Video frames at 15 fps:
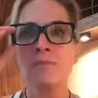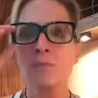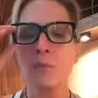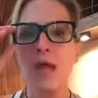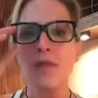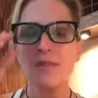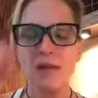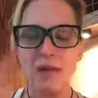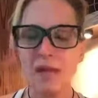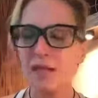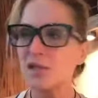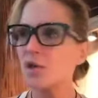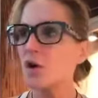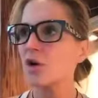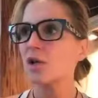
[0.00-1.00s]
And then I
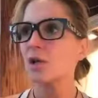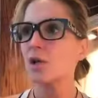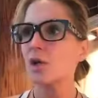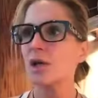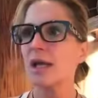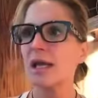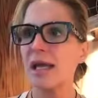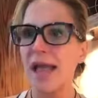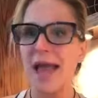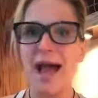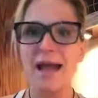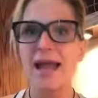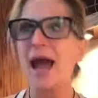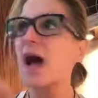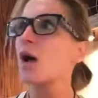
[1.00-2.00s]
started looking
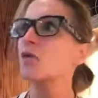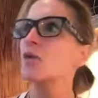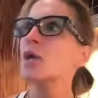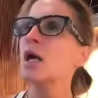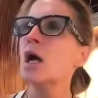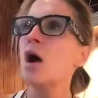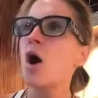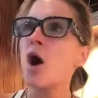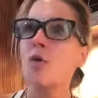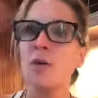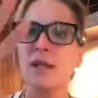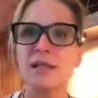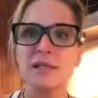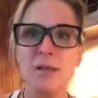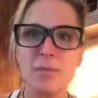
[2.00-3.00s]
at how
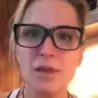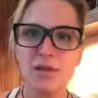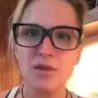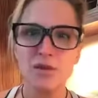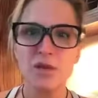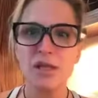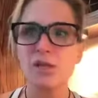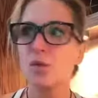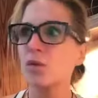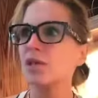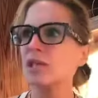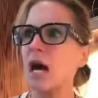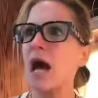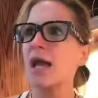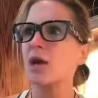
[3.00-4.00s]
already some of the trees were
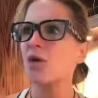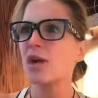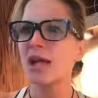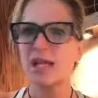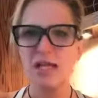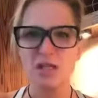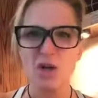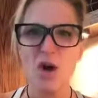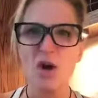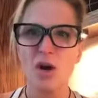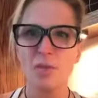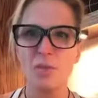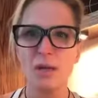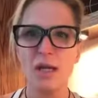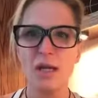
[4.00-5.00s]
dying or getting
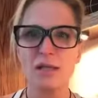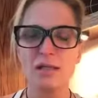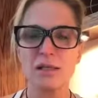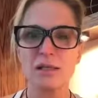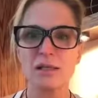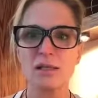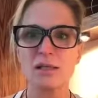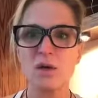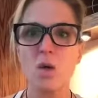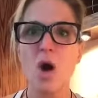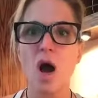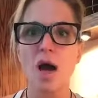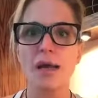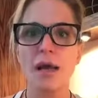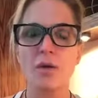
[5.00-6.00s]
dark because it's so
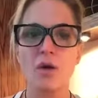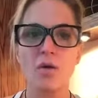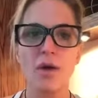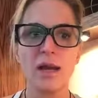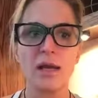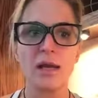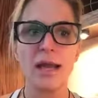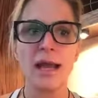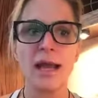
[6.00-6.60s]
hot out already.